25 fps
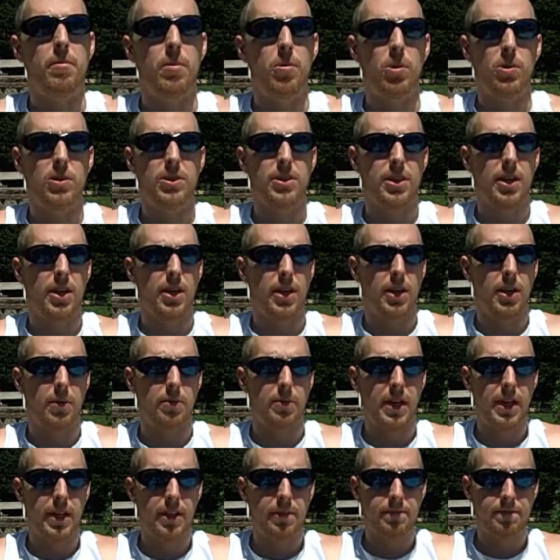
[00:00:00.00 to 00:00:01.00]
Mole's going to
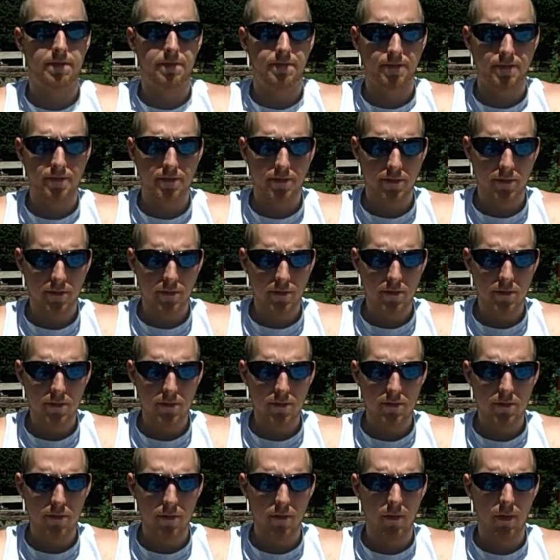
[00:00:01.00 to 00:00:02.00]
come in,
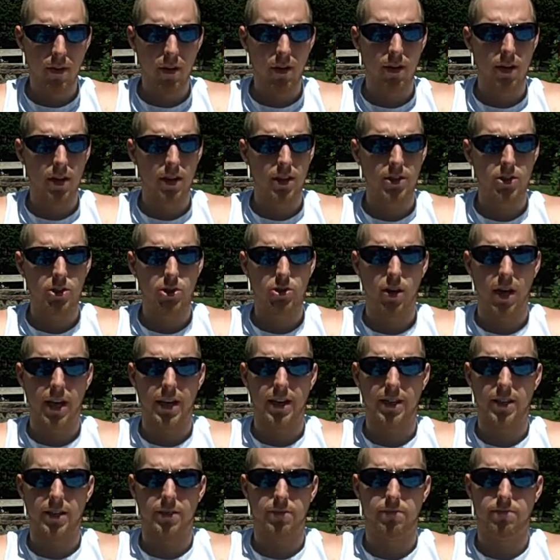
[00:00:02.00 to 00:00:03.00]

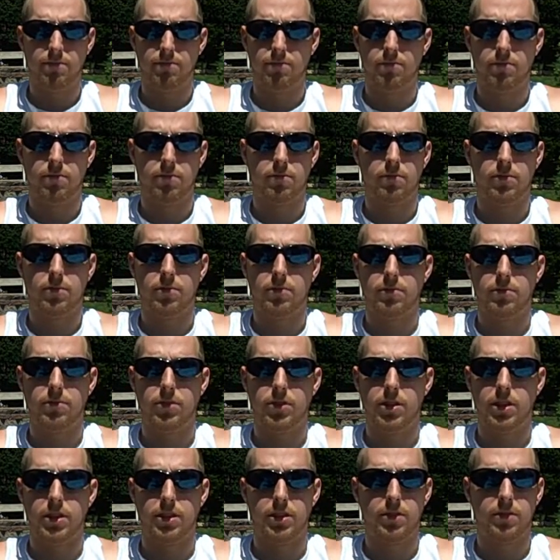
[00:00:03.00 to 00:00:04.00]
try
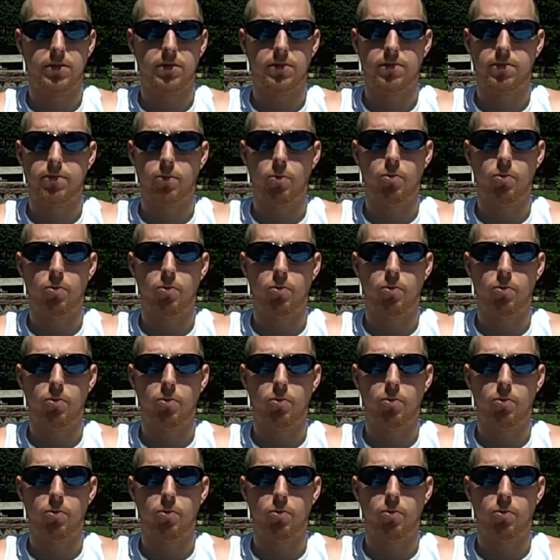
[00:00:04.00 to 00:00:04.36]
to just